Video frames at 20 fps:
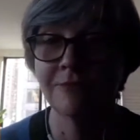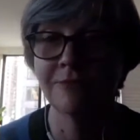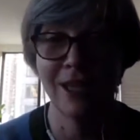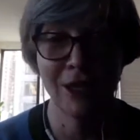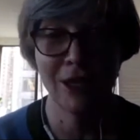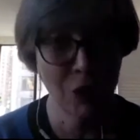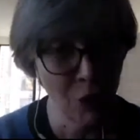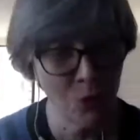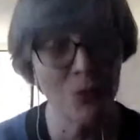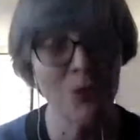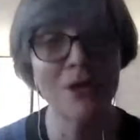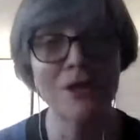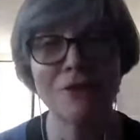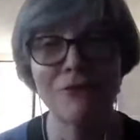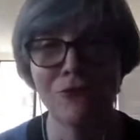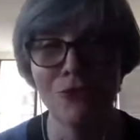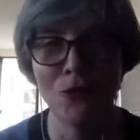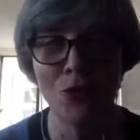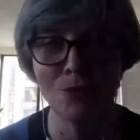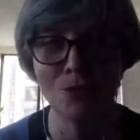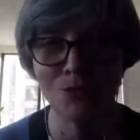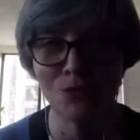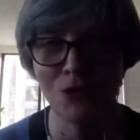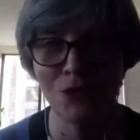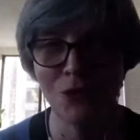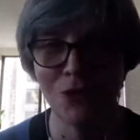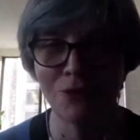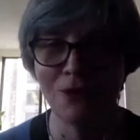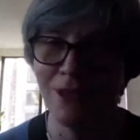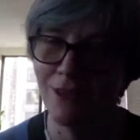They know where the forms
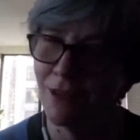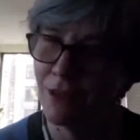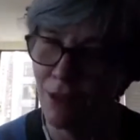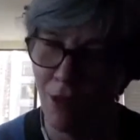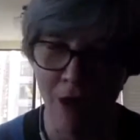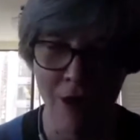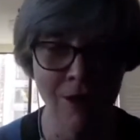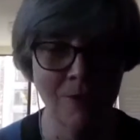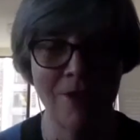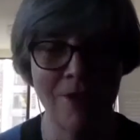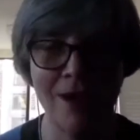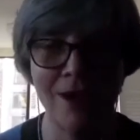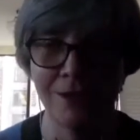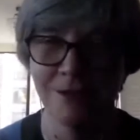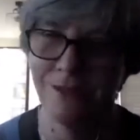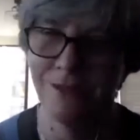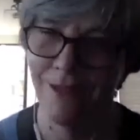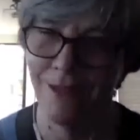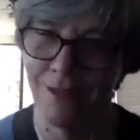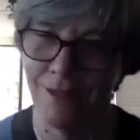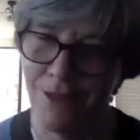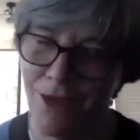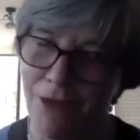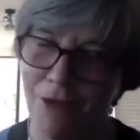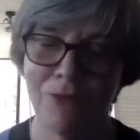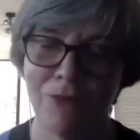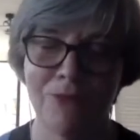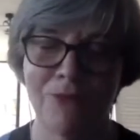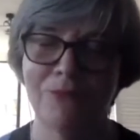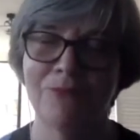are in the lockbox. They
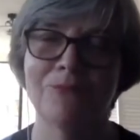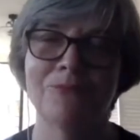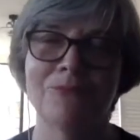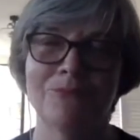know.